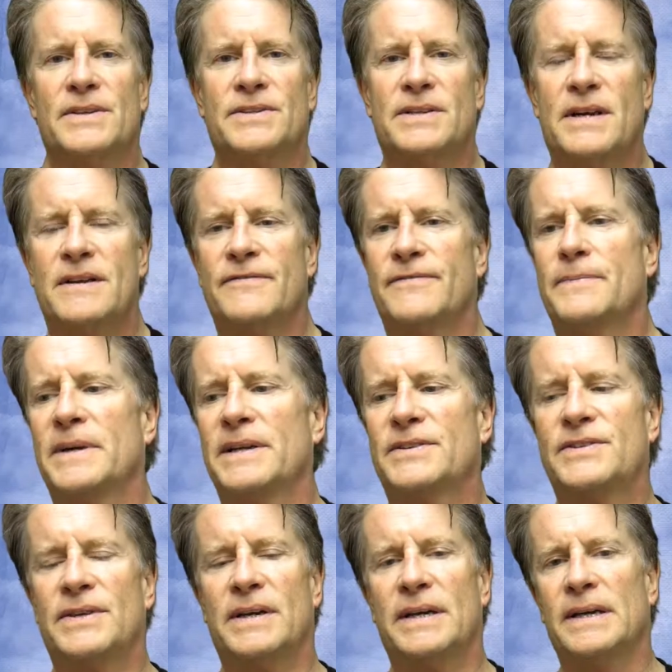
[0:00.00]
of stuff.
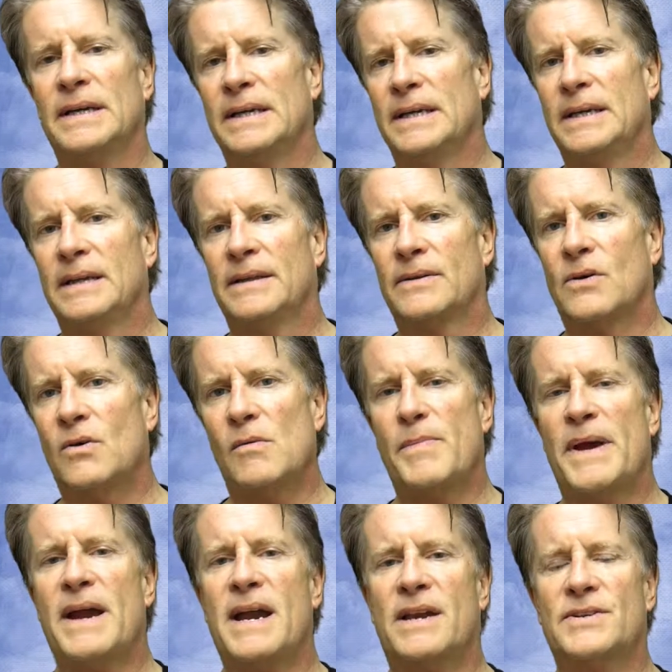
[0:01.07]
But uh, the whole
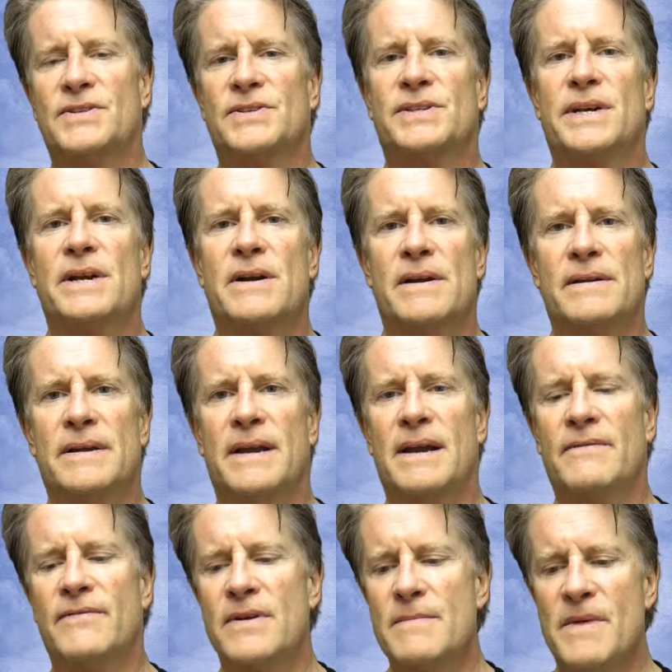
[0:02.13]
package is here.
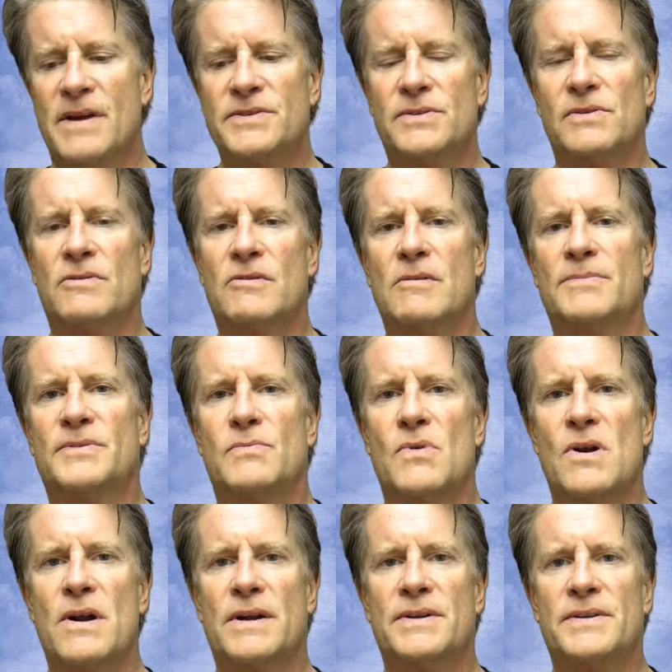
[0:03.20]
Every muscle group's
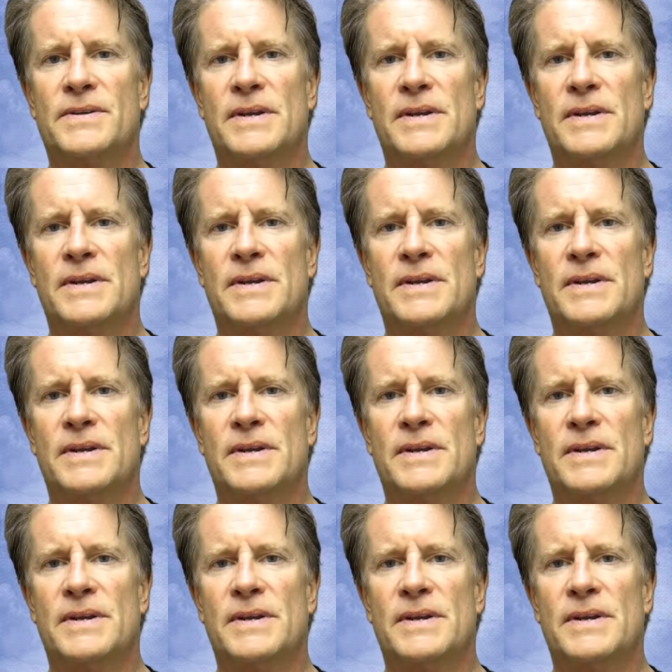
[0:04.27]
worked.